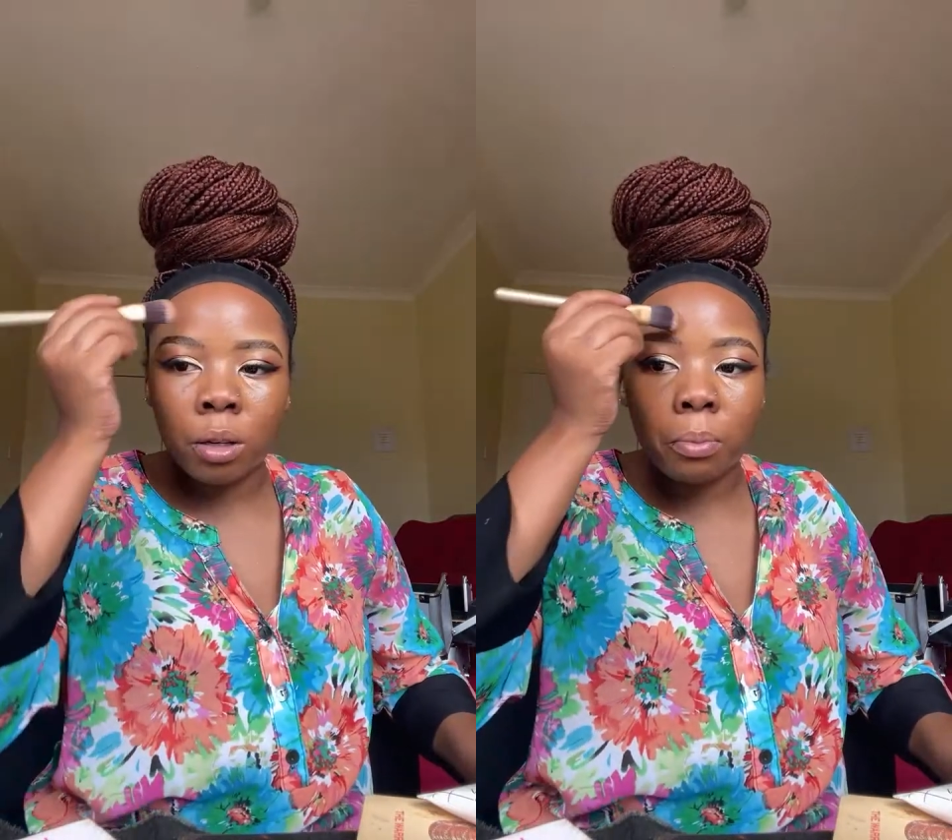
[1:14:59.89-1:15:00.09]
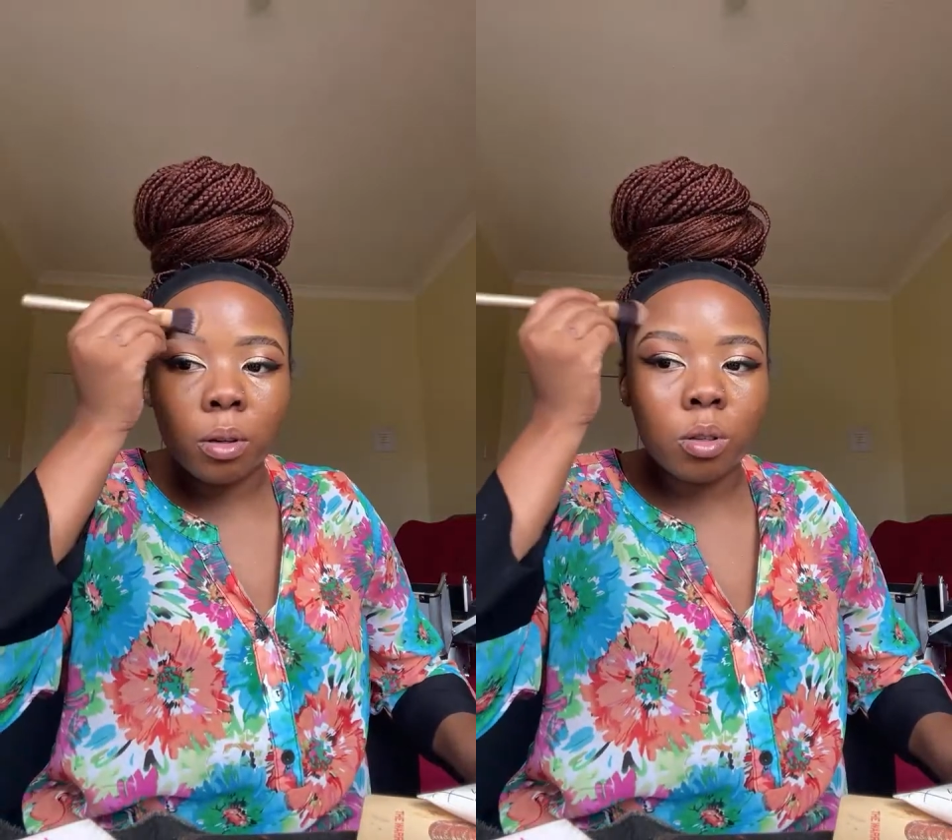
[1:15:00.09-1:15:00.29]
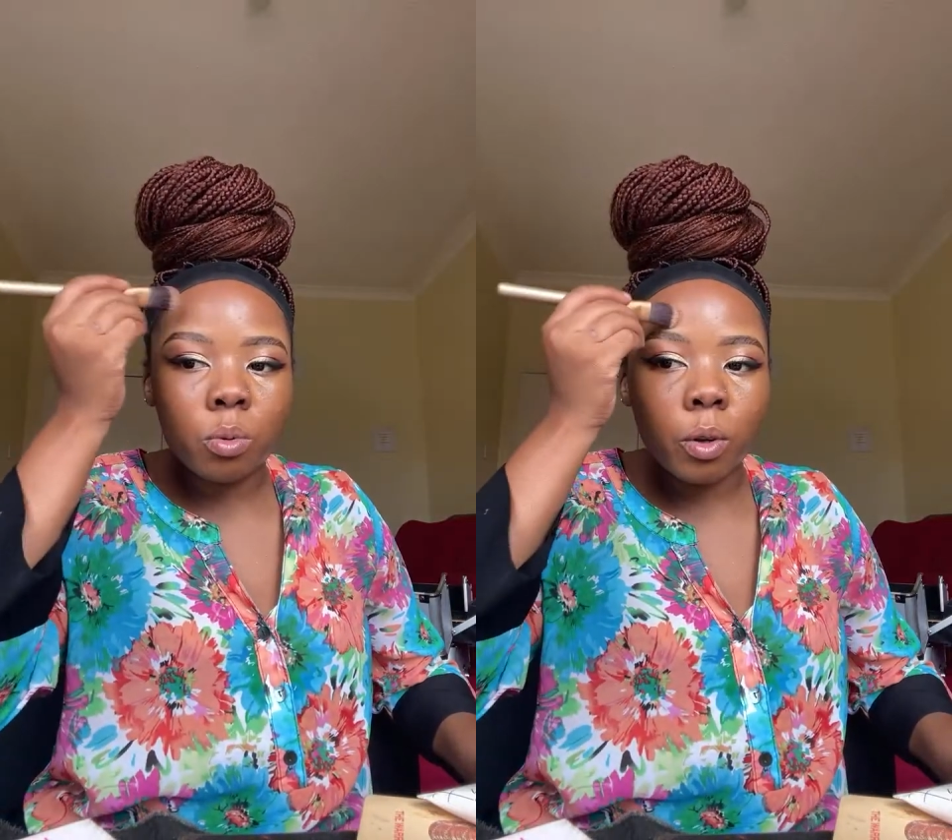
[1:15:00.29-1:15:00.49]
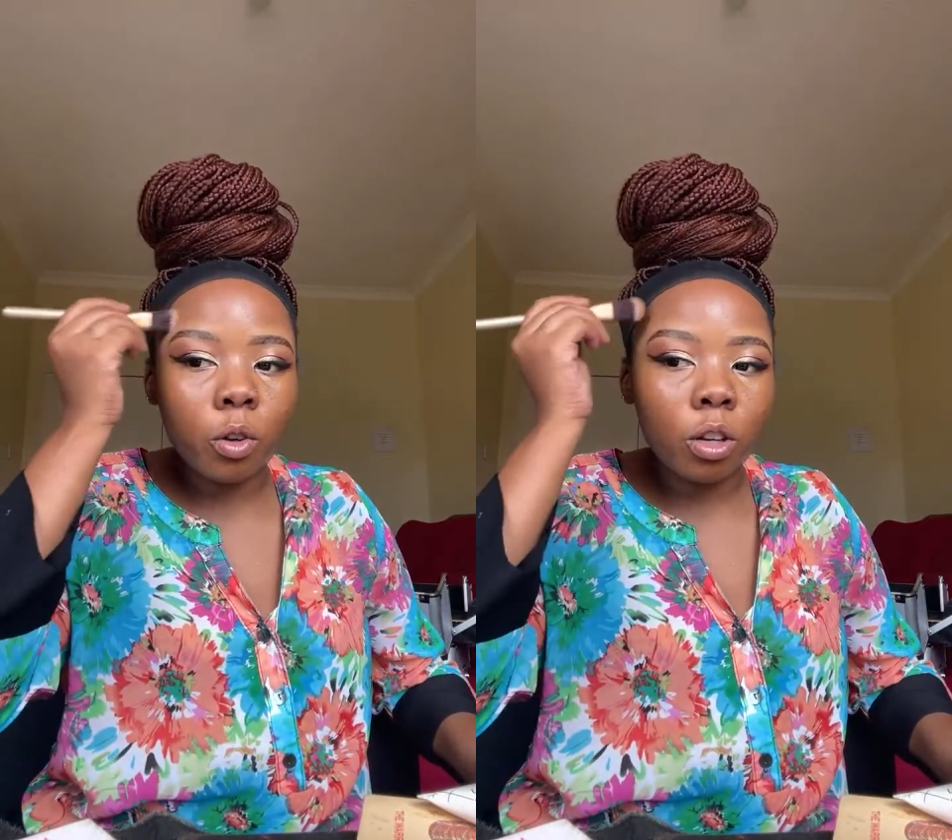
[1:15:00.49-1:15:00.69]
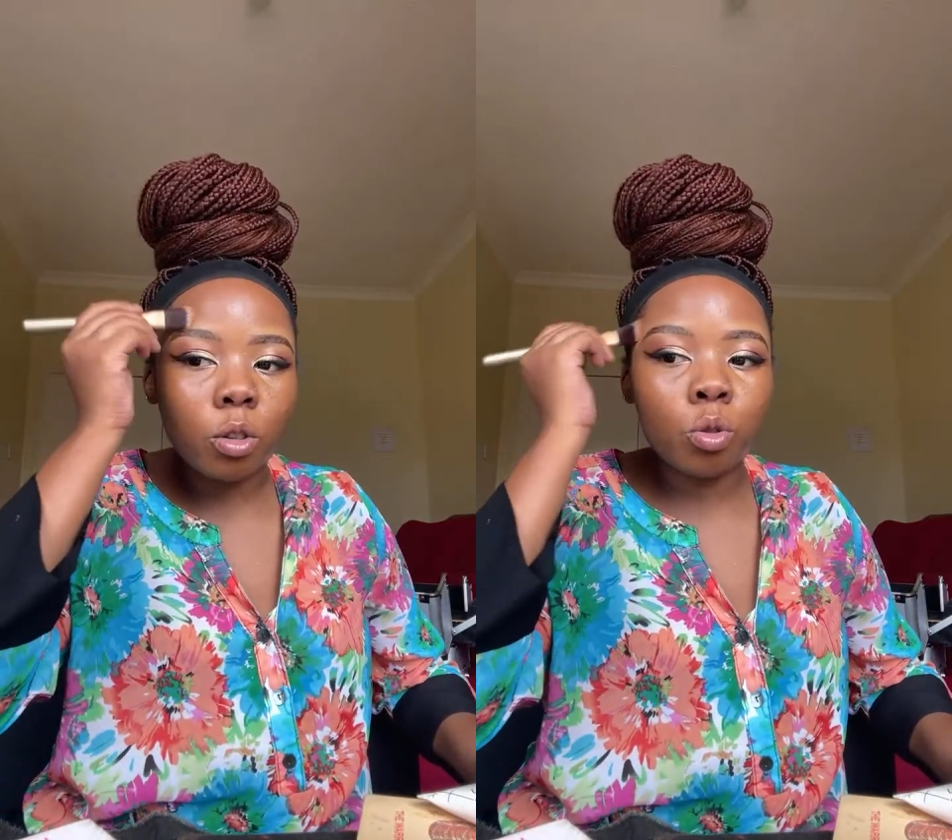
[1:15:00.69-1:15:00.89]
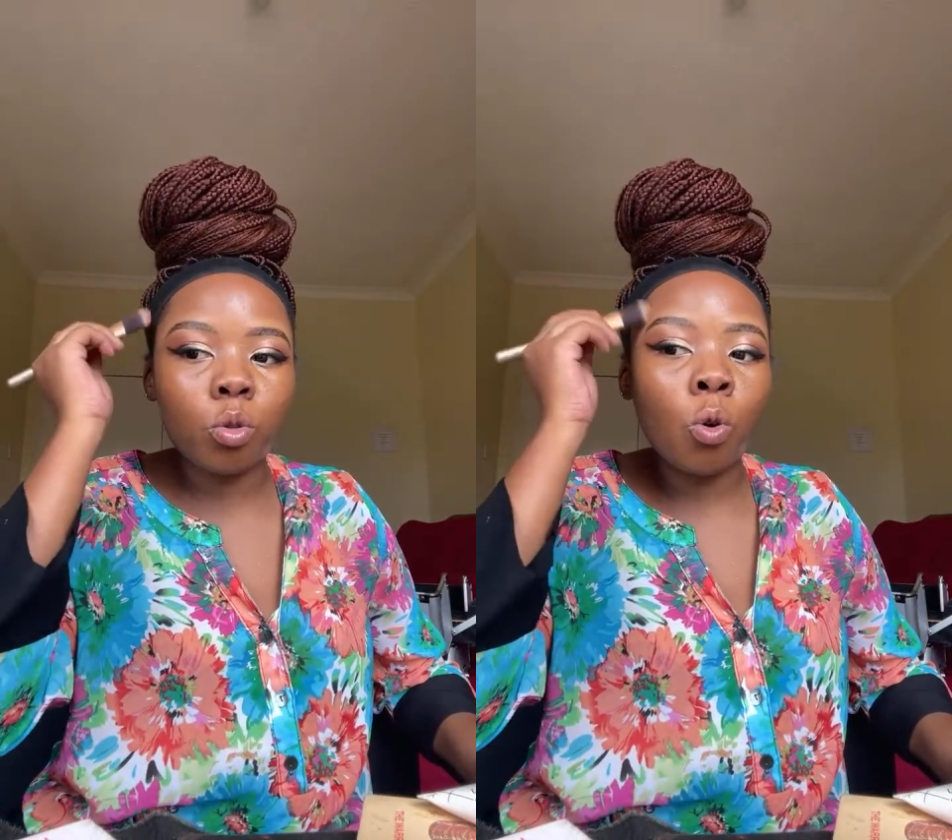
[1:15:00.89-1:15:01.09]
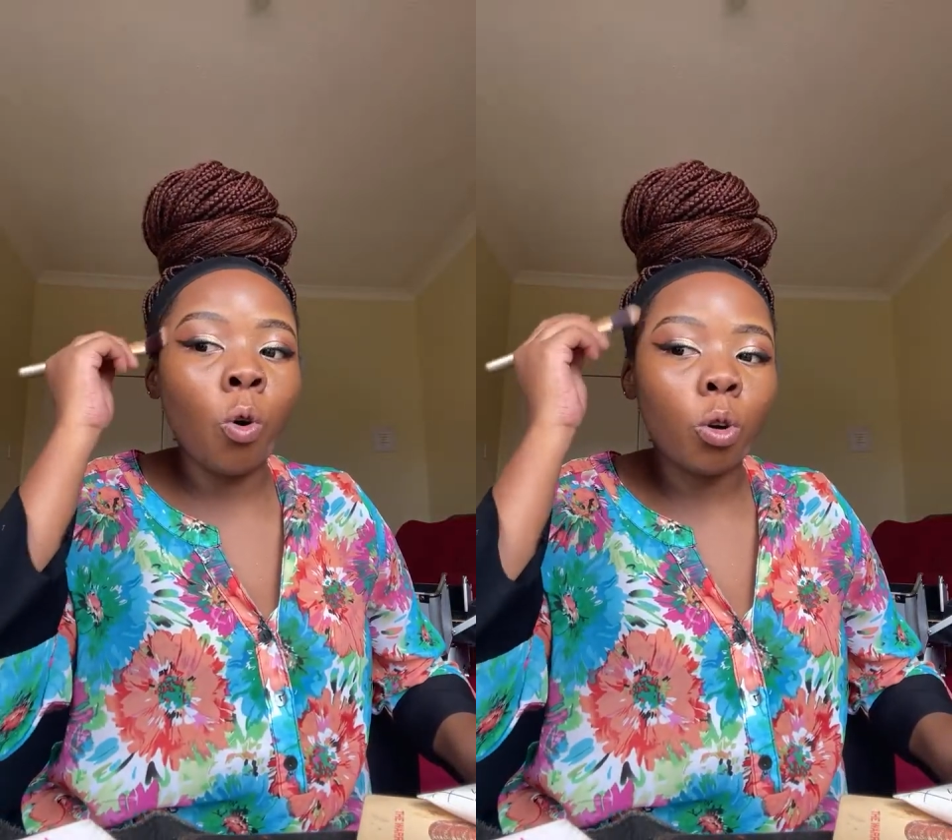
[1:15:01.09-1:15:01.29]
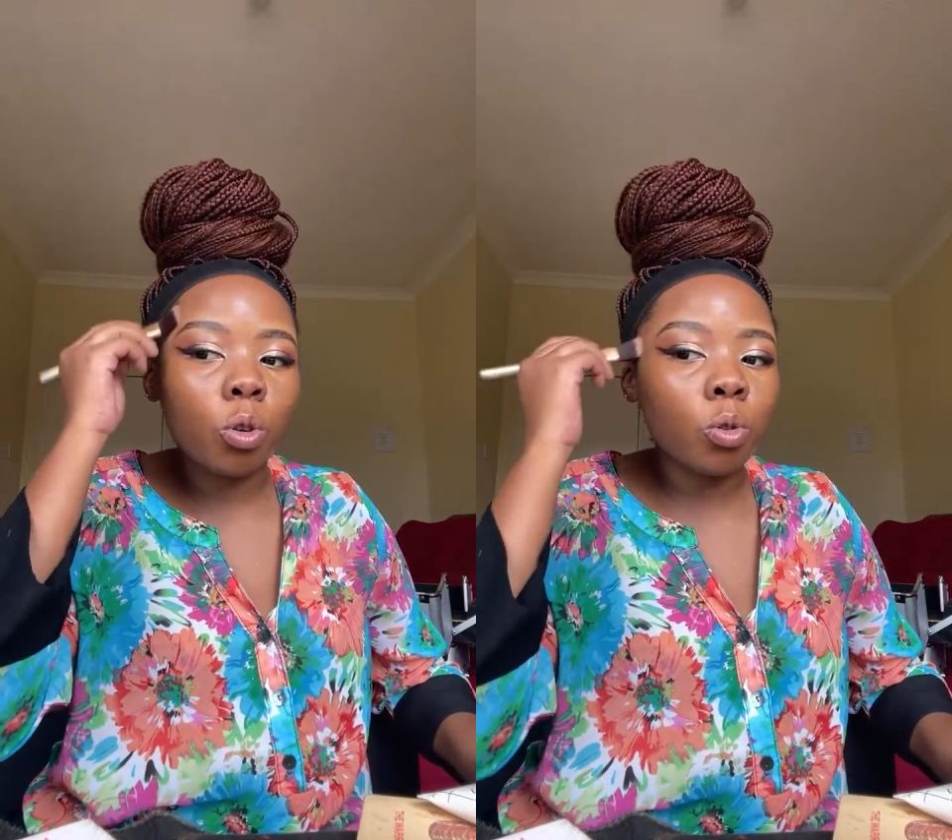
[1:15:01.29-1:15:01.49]
because we're going to
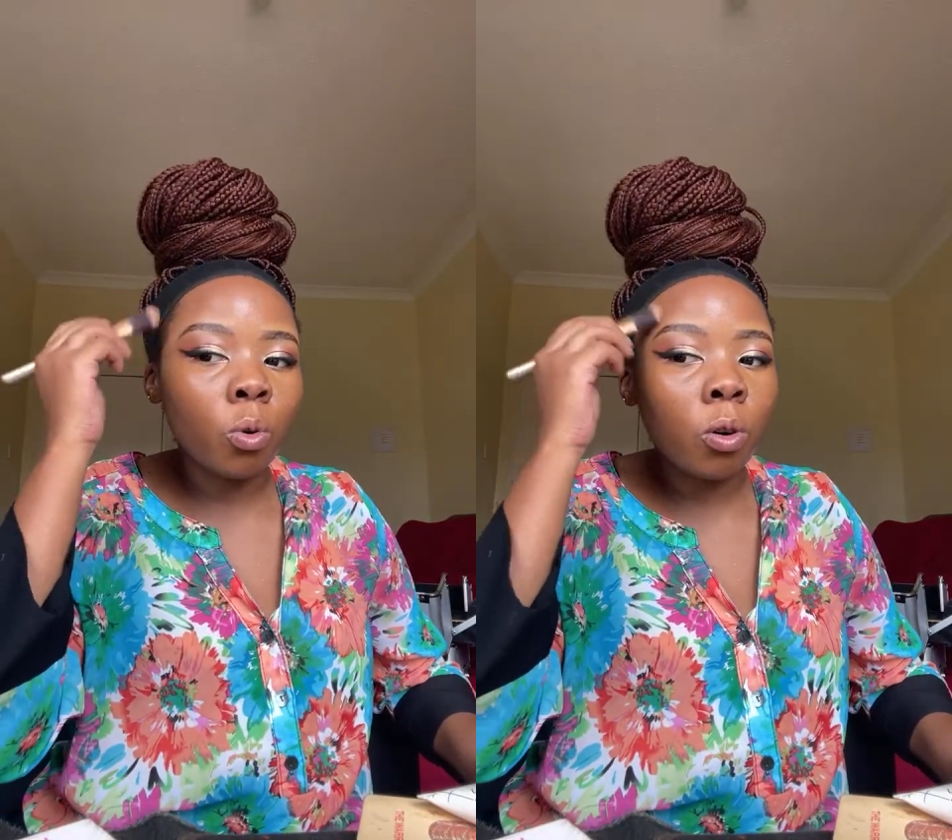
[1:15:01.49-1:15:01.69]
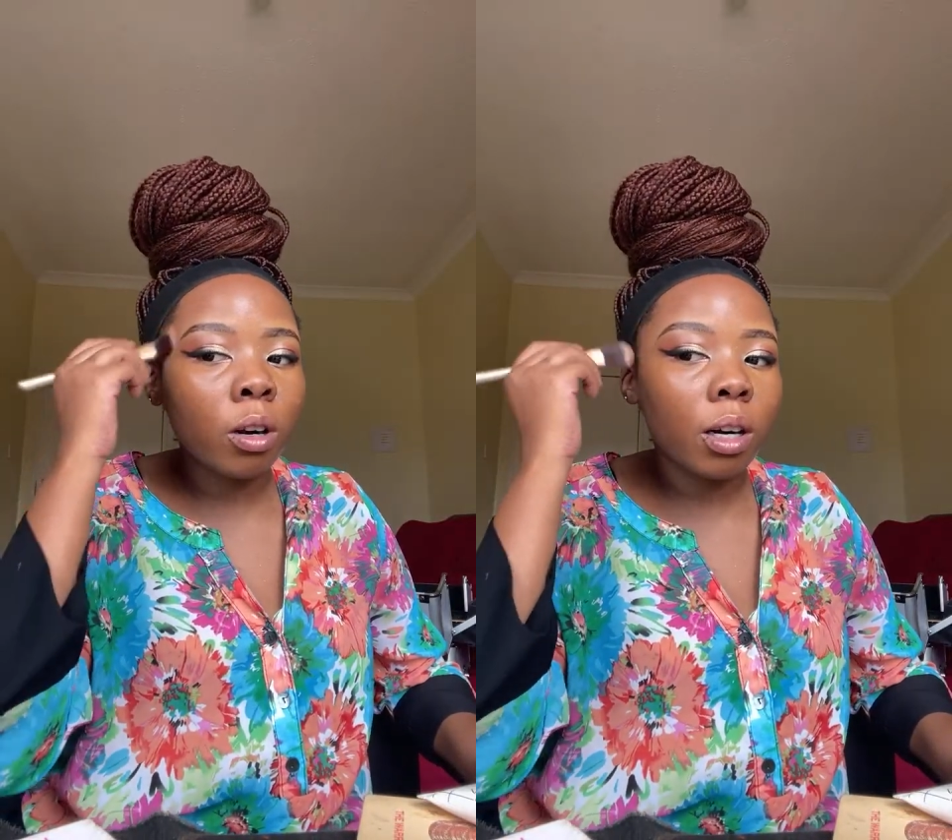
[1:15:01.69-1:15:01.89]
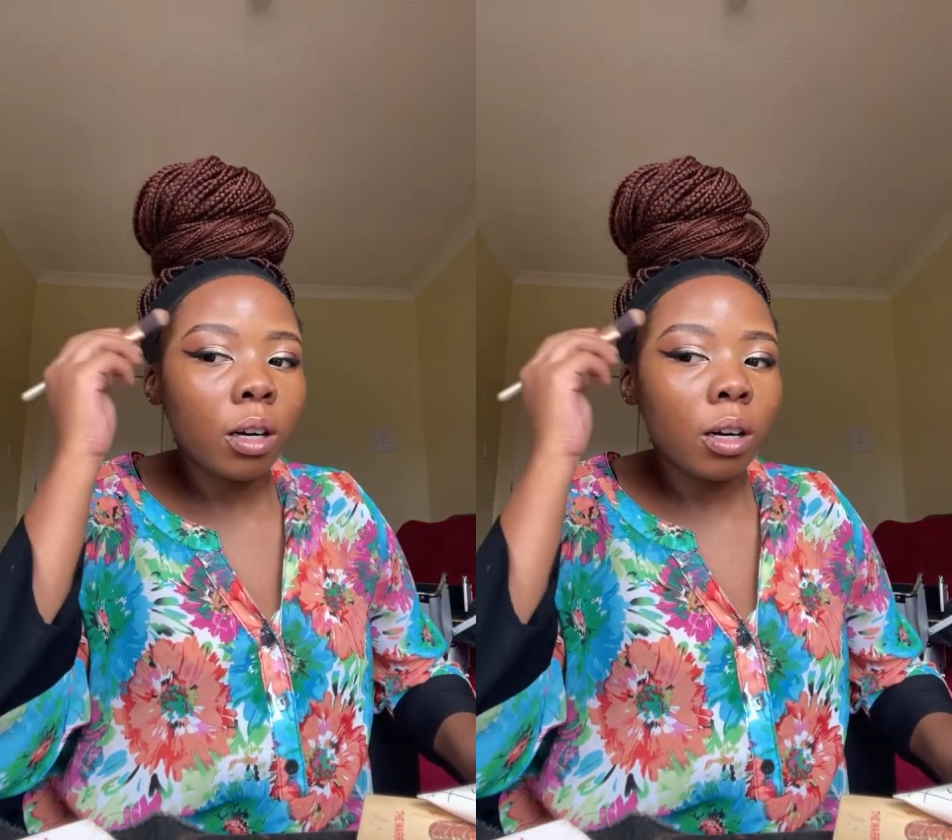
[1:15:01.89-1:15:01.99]
contour.